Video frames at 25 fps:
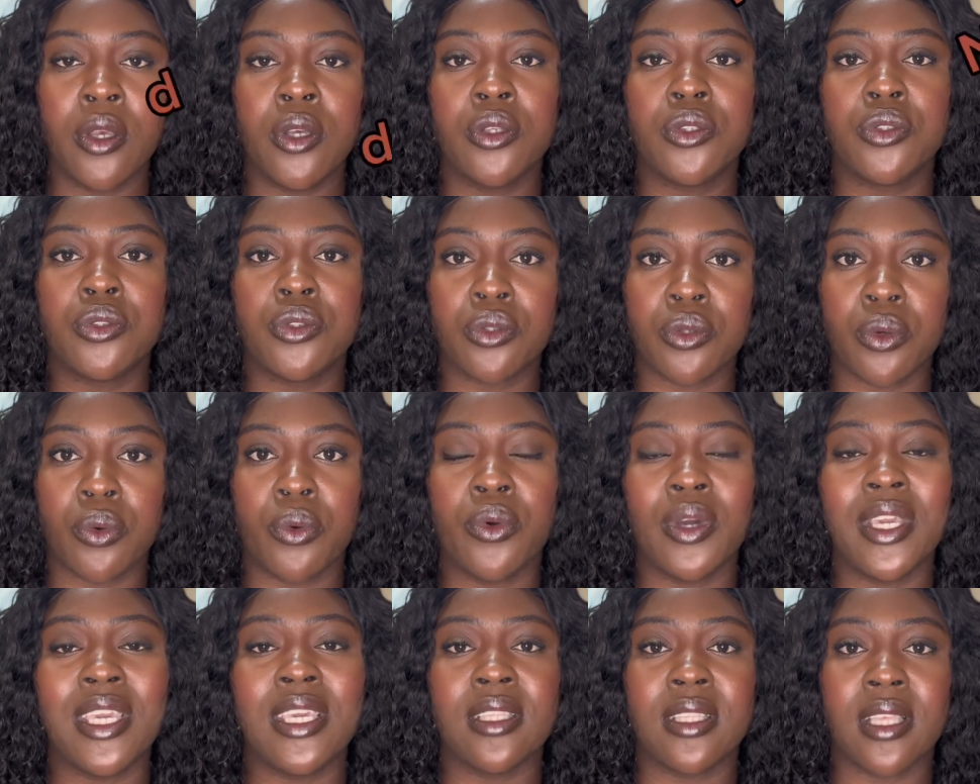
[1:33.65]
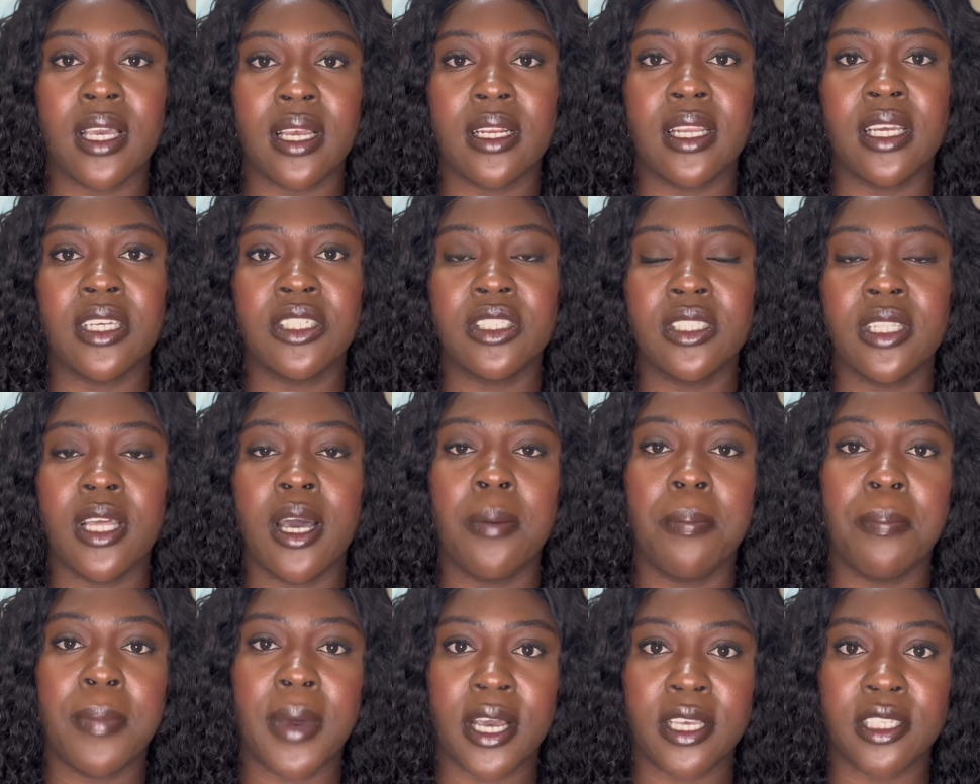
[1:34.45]
So international
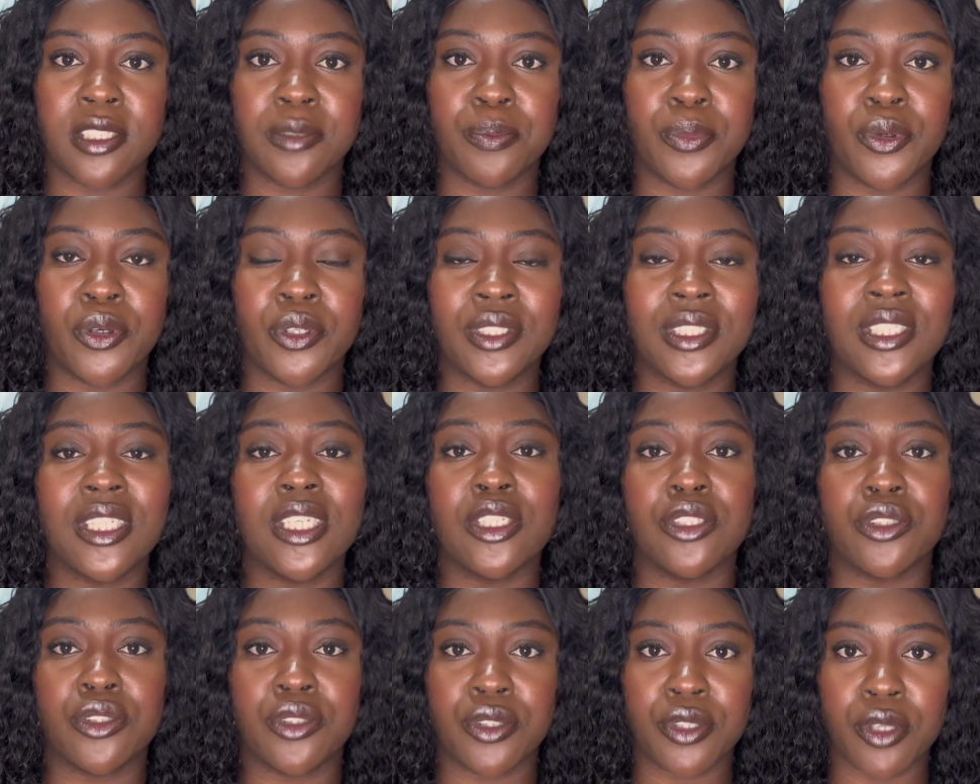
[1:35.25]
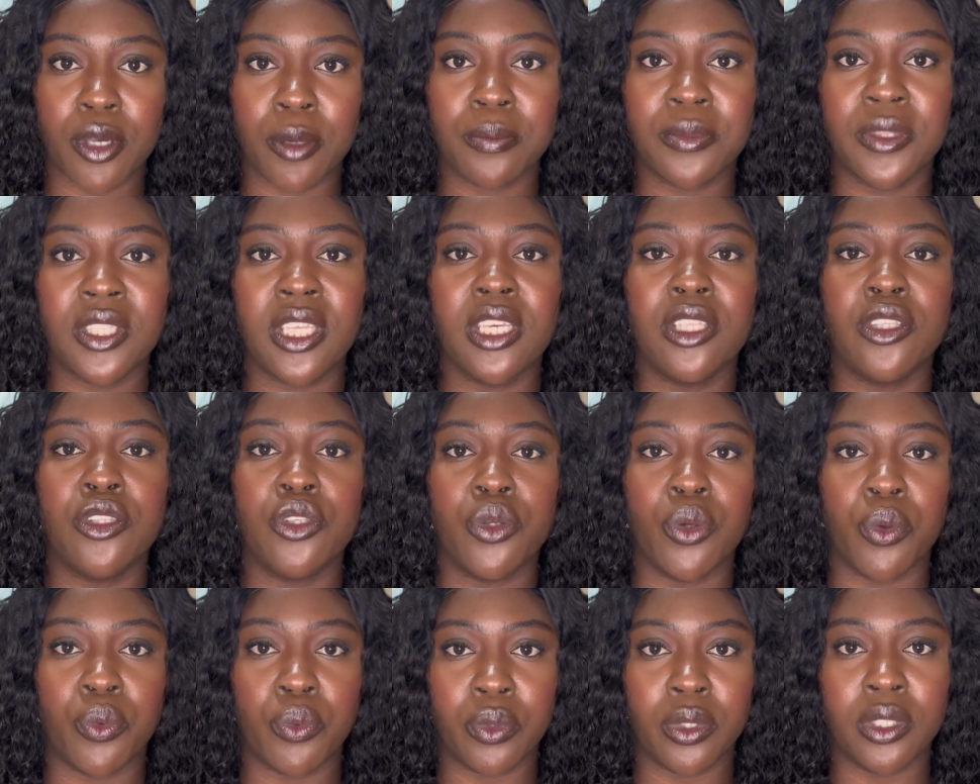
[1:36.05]
passport is something
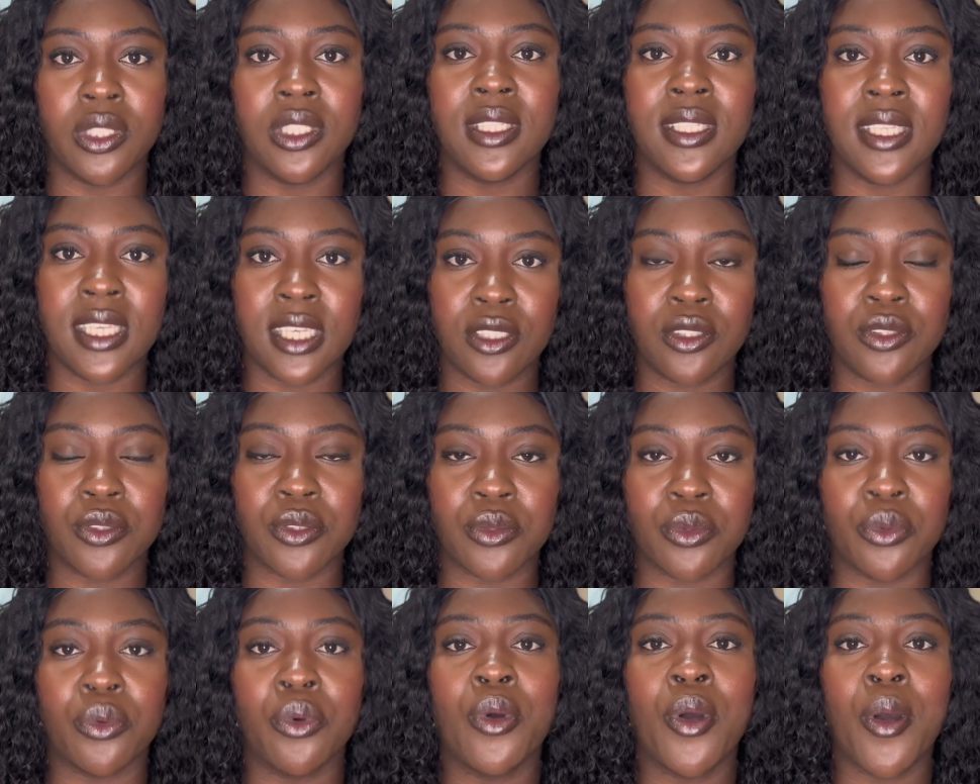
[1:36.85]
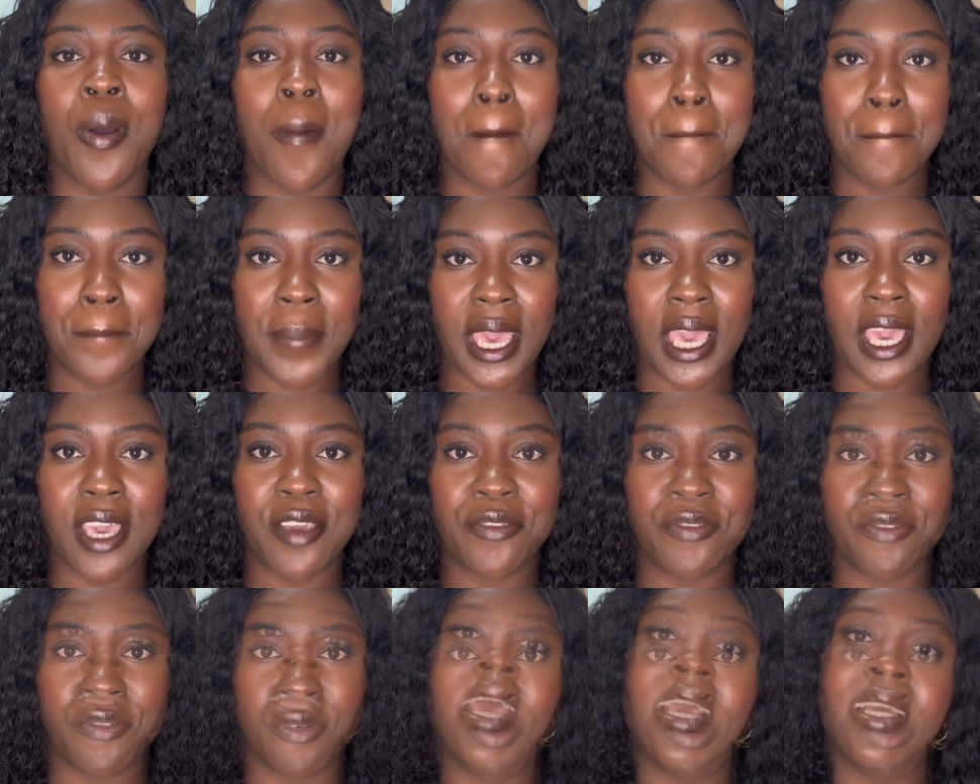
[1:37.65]
you will need to pay for.
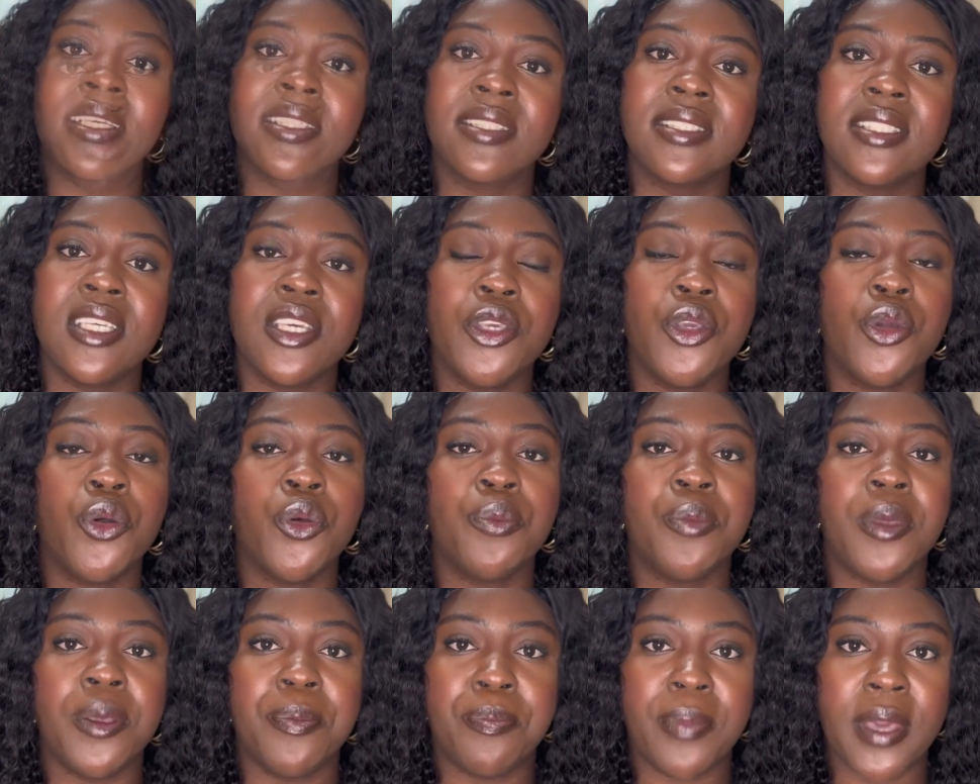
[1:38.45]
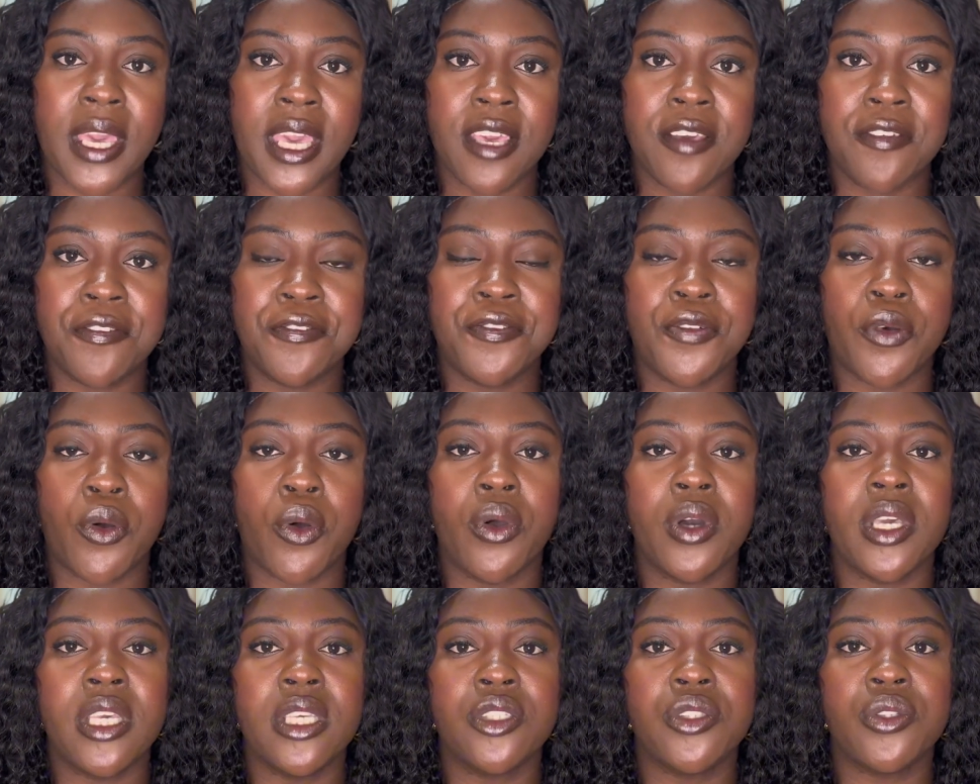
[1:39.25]
The next thing you'll be paying
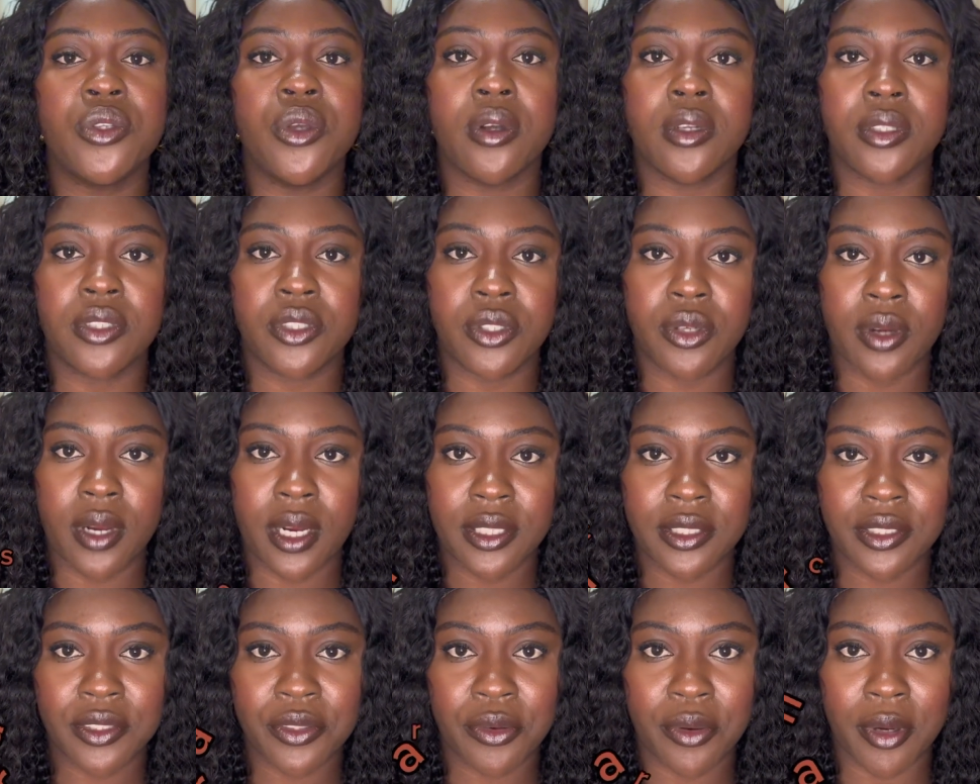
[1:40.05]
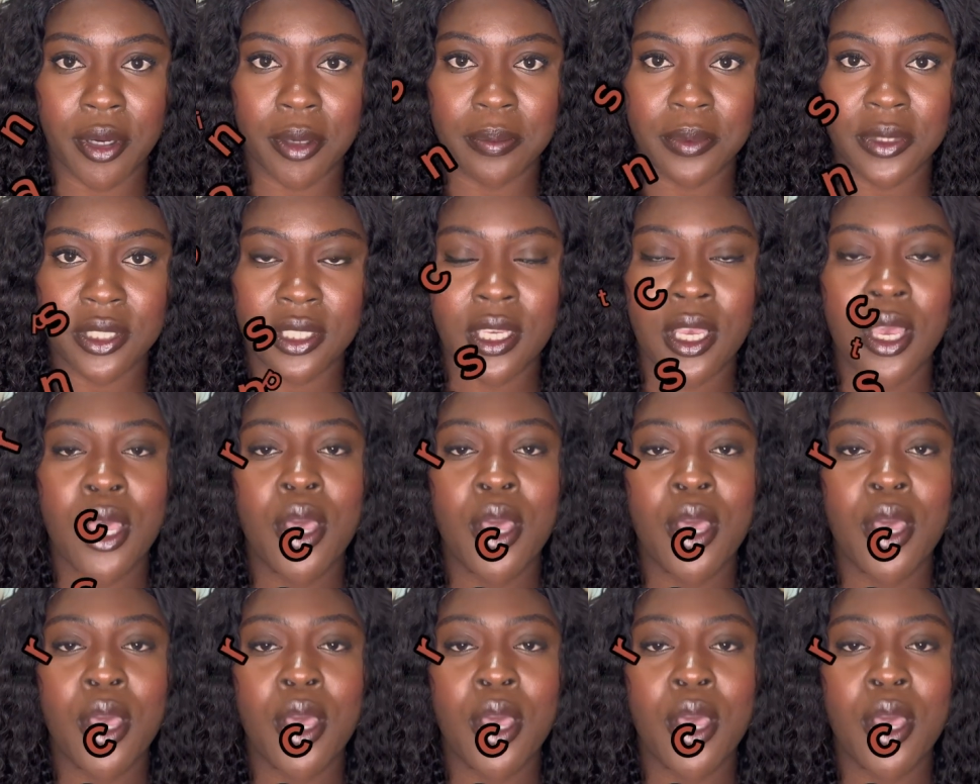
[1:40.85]
for is your transcript.